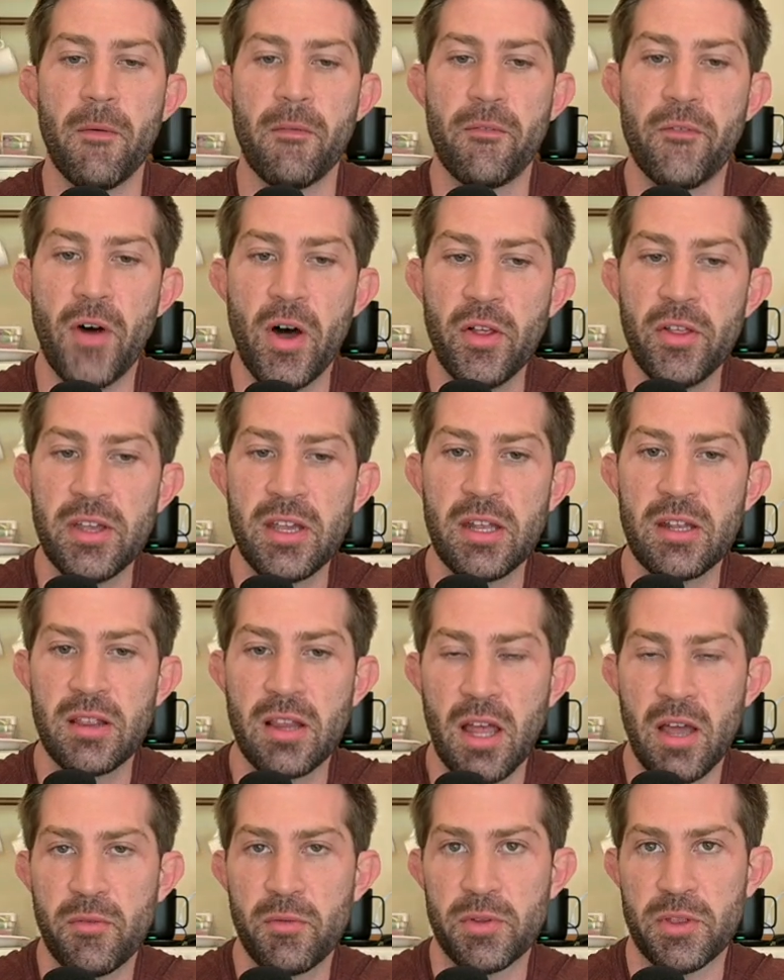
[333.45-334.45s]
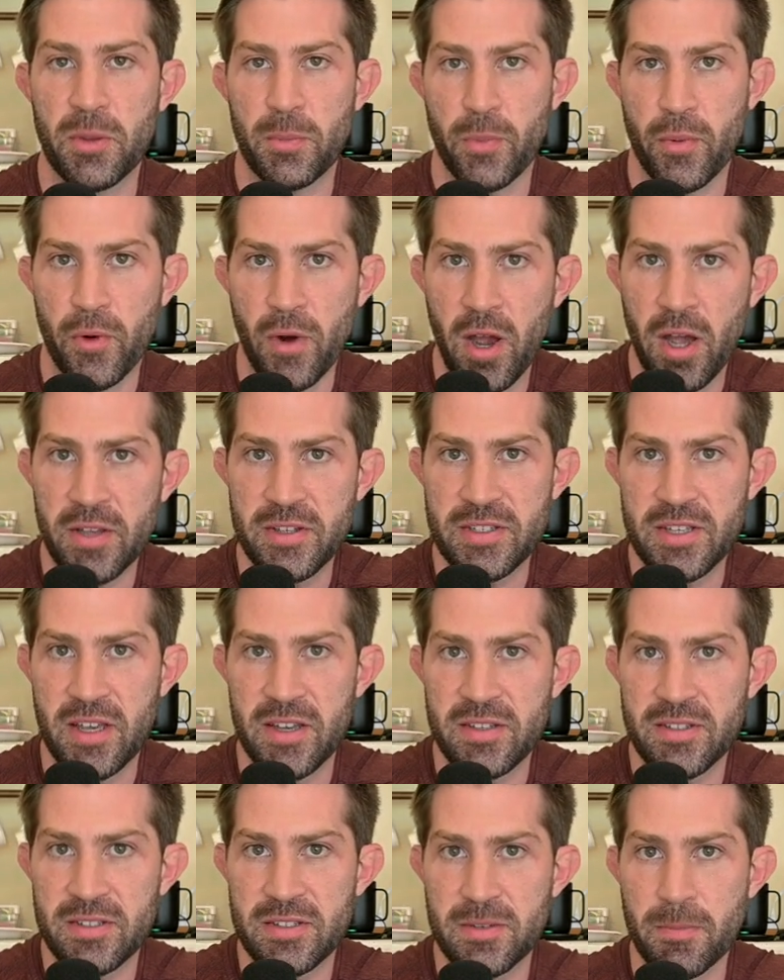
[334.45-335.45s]
Falling in love with the
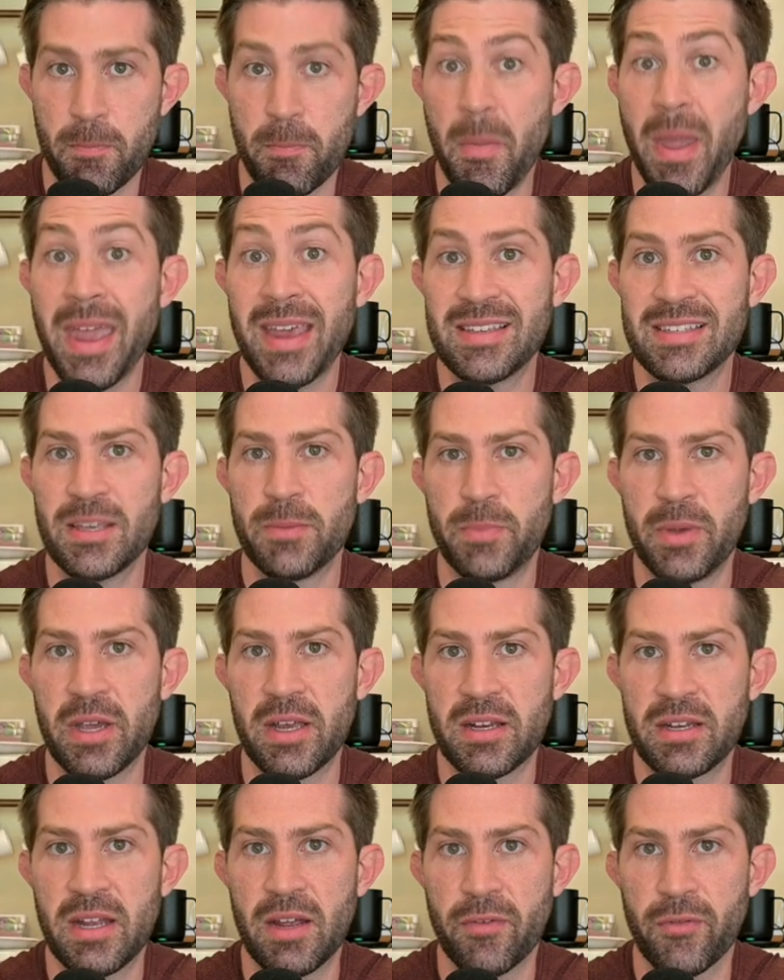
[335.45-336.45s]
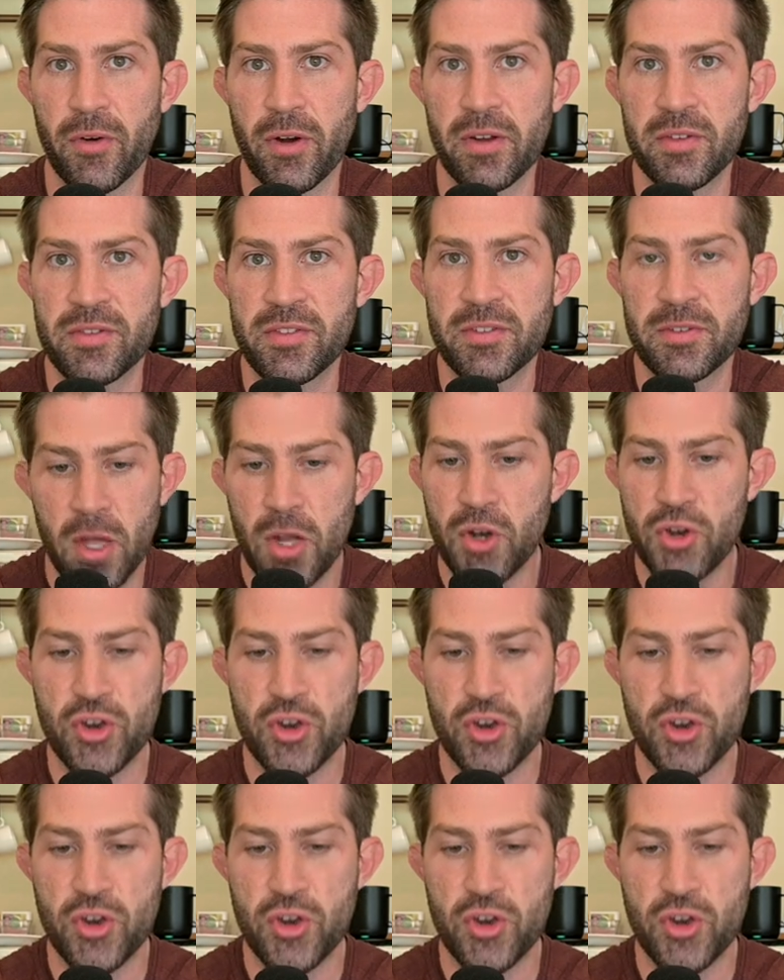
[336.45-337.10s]
process makes a big difference.